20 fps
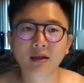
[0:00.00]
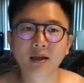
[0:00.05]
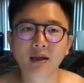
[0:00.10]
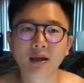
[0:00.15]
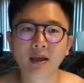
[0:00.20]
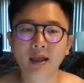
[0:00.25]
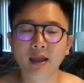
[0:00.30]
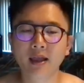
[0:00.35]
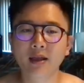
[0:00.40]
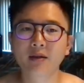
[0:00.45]

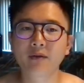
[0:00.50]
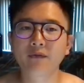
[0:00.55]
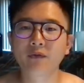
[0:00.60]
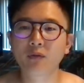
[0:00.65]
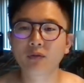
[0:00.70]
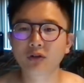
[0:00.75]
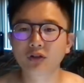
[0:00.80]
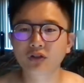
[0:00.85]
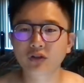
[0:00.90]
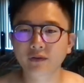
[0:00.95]
And if we want
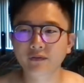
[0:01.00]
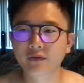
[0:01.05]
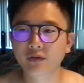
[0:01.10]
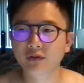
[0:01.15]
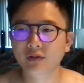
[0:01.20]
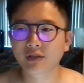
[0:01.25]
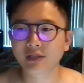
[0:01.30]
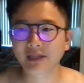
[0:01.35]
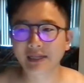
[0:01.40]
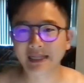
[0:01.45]
to shift
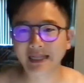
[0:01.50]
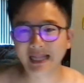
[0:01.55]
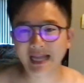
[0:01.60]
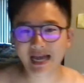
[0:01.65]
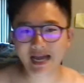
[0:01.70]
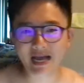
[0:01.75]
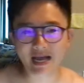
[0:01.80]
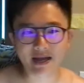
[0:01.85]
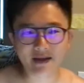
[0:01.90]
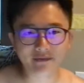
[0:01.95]
to the
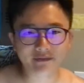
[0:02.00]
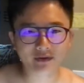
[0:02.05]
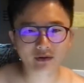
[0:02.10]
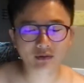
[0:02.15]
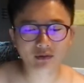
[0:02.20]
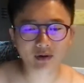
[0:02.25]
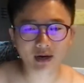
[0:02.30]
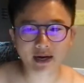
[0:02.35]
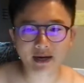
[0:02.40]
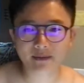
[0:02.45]
left,
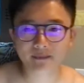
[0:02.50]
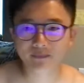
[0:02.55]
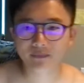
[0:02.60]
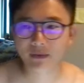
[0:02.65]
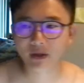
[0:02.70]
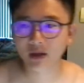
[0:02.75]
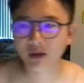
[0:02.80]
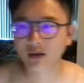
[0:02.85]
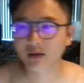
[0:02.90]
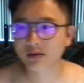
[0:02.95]
right?
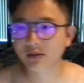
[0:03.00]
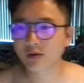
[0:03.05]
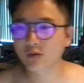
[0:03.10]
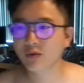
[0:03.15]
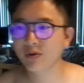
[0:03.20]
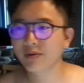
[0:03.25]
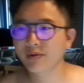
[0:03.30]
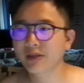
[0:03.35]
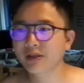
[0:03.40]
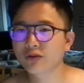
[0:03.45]
So we
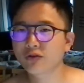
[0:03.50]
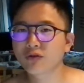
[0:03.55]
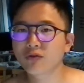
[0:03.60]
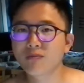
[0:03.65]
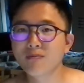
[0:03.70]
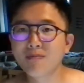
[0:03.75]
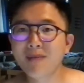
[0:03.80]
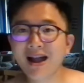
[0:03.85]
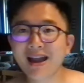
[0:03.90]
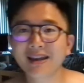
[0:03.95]
need to
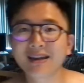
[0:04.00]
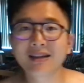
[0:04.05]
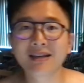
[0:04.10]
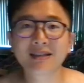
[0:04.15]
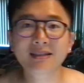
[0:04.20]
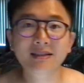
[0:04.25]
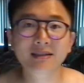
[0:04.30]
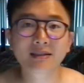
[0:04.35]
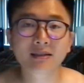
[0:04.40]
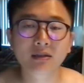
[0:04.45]

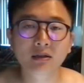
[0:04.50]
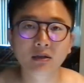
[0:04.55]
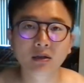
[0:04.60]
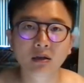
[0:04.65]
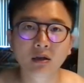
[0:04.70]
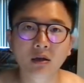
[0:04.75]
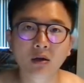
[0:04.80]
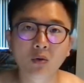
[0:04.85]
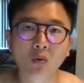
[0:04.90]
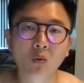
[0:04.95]
minus
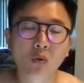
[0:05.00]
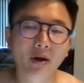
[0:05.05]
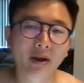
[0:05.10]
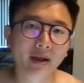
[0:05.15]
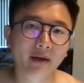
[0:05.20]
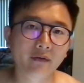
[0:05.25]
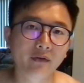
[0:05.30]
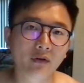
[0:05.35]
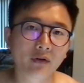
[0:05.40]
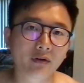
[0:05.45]

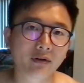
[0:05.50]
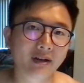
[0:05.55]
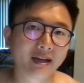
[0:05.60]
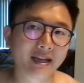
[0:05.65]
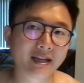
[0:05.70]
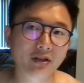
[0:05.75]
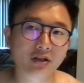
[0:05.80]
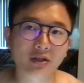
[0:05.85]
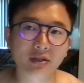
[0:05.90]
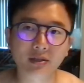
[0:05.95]
whatever
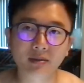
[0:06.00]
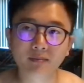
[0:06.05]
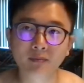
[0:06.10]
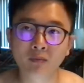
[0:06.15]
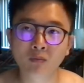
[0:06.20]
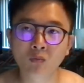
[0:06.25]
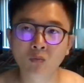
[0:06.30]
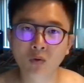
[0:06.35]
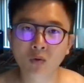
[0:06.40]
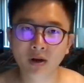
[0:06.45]
digits,
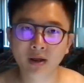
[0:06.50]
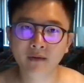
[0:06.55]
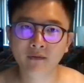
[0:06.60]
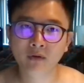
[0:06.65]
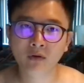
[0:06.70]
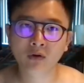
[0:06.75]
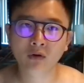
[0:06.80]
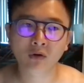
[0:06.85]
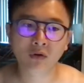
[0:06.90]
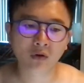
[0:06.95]

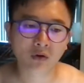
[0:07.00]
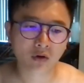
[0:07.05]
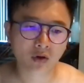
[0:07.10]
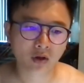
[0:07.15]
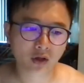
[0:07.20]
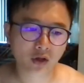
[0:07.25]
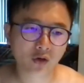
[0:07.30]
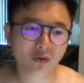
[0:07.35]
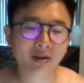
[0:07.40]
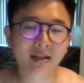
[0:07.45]
whatever
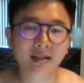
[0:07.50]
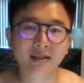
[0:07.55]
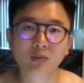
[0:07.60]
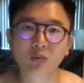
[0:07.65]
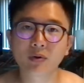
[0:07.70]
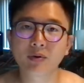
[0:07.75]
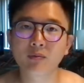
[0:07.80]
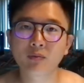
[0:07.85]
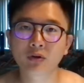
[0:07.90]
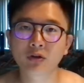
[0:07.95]
units we
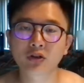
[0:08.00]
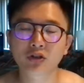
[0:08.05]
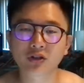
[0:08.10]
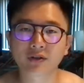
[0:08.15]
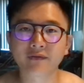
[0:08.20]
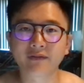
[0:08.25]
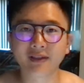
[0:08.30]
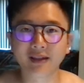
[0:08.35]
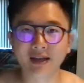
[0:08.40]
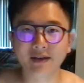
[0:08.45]
want to
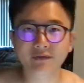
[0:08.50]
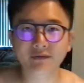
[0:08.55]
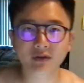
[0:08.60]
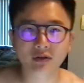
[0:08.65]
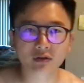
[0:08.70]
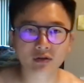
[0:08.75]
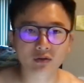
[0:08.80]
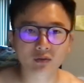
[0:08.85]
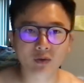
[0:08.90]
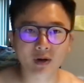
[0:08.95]
shift left,
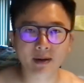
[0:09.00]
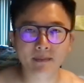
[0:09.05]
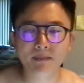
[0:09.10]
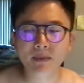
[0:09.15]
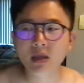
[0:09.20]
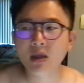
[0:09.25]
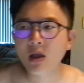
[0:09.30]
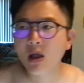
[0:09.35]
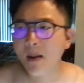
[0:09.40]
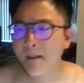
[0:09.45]
right?
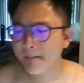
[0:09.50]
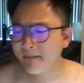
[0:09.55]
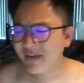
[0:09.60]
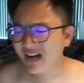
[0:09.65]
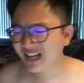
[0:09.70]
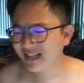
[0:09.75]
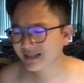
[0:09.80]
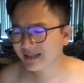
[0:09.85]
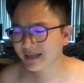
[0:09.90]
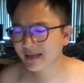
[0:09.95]

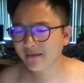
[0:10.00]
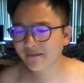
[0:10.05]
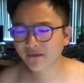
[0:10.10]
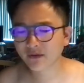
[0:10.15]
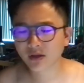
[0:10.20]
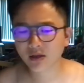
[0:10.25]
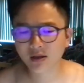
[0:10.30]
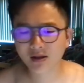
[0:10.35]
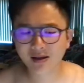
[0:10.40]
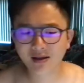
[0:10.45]
But if
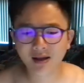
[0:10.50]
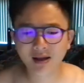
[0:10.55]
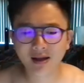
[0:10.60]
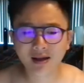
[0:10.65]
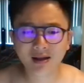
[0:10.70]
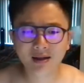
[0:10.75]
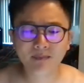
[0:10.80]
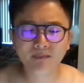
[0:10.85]
I